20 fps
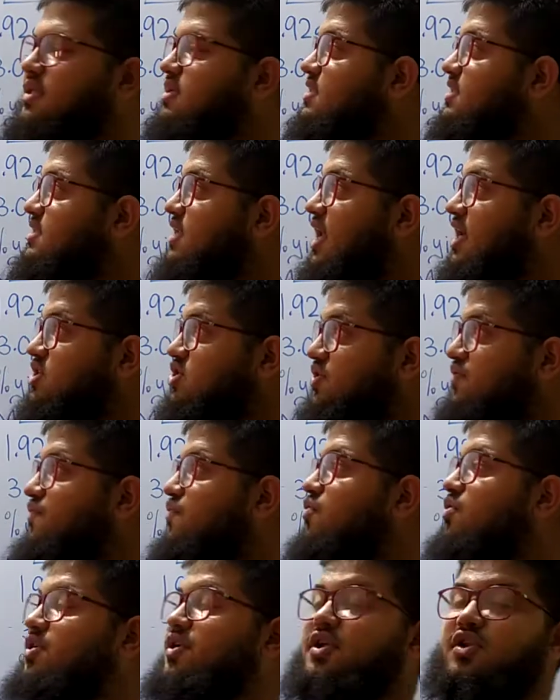This is lecture
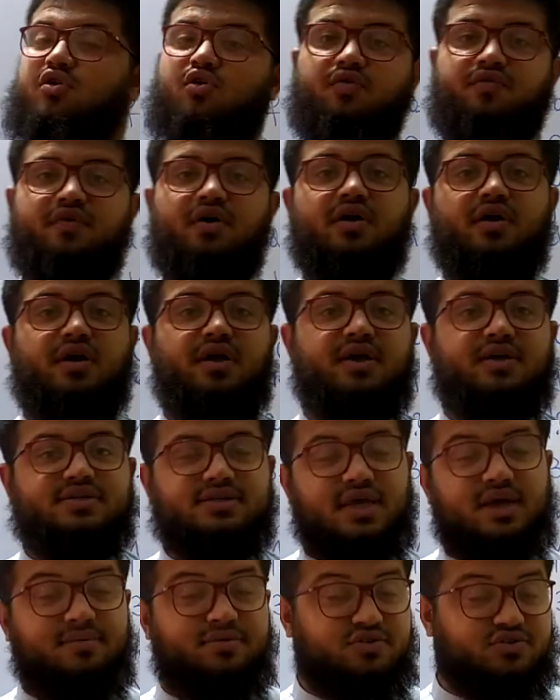14 of our
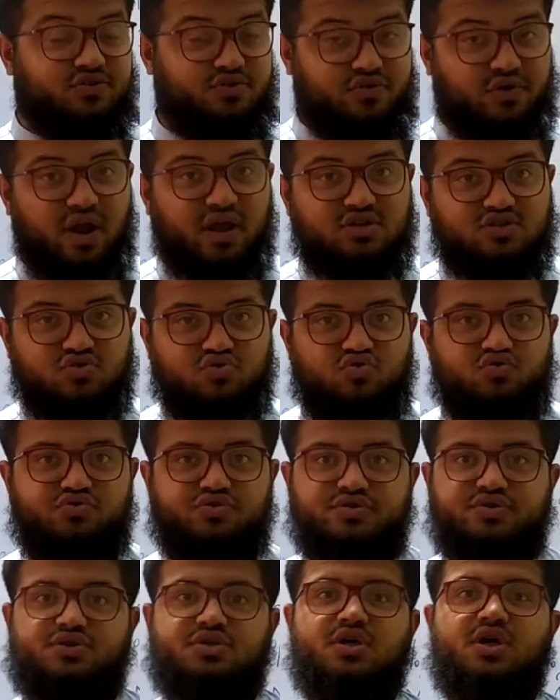AS chemistry crash
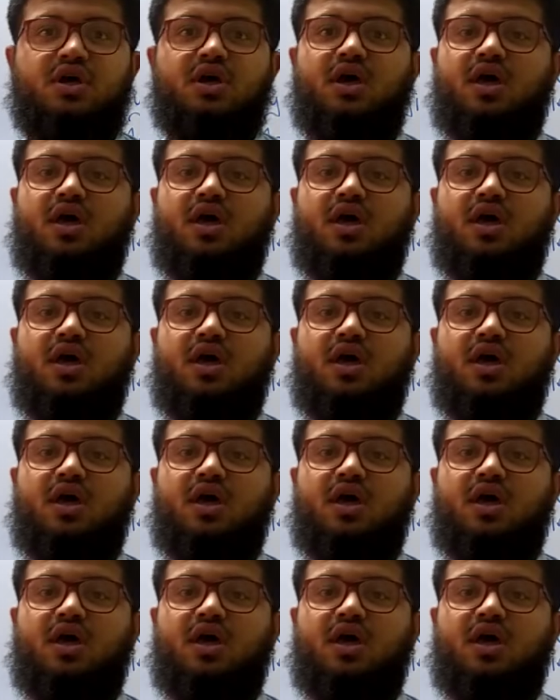course